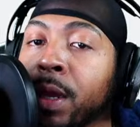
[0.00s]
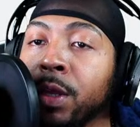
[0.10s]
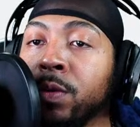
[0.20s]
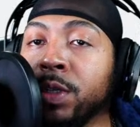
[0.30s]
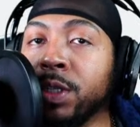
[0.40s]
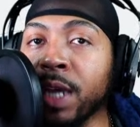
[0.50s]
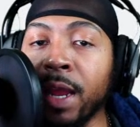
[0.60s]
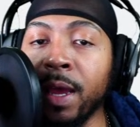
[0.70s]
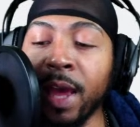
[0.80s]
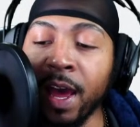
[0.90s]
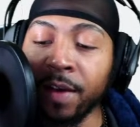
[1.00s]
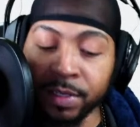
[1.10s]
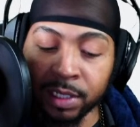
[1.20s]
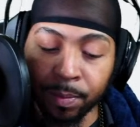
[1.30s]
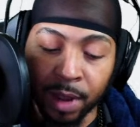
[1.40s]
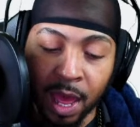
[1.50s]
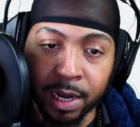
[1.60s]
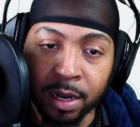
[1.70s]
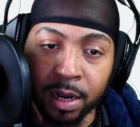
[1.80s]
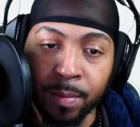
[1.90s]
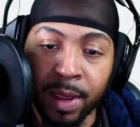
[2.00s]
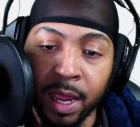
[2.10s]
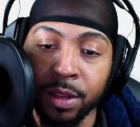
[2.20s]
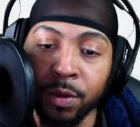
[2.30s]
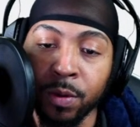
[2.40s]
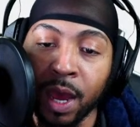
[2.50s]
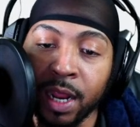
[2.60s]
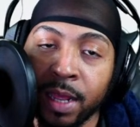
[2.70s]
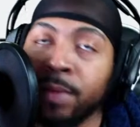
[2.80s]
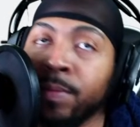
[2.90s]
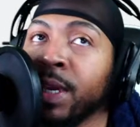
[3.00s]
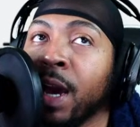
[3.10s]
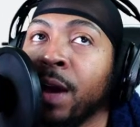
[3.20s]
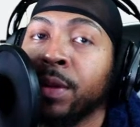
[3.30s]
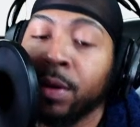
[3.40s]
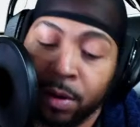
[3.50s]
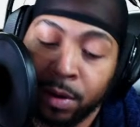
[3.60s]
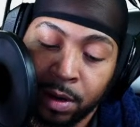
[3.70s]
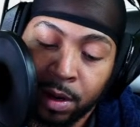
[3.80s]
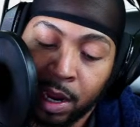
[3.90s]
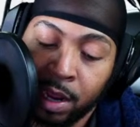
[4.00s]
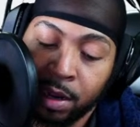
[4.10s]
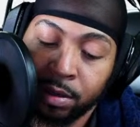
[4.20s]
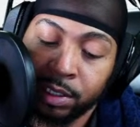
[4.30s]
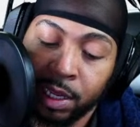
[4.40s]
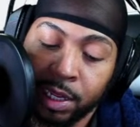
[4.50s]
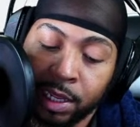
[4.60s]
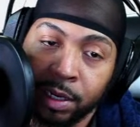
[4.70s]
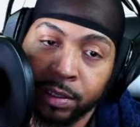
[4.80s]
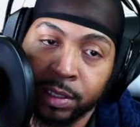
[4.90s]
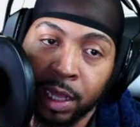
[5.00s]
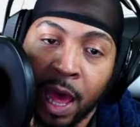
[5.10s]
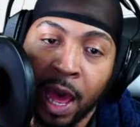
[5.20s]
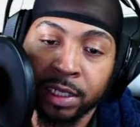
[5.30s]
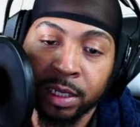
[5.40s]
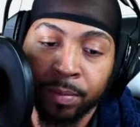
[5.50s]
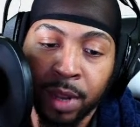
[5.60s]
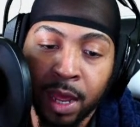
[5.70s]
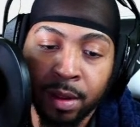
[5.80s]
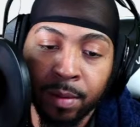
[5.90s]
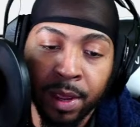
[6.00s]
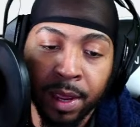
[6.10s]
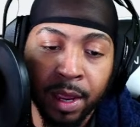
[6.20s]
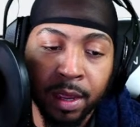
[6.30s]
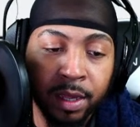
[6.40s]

You just got to have a supply and a demand. You got to be out there, understand that there's a lot of supply and demand.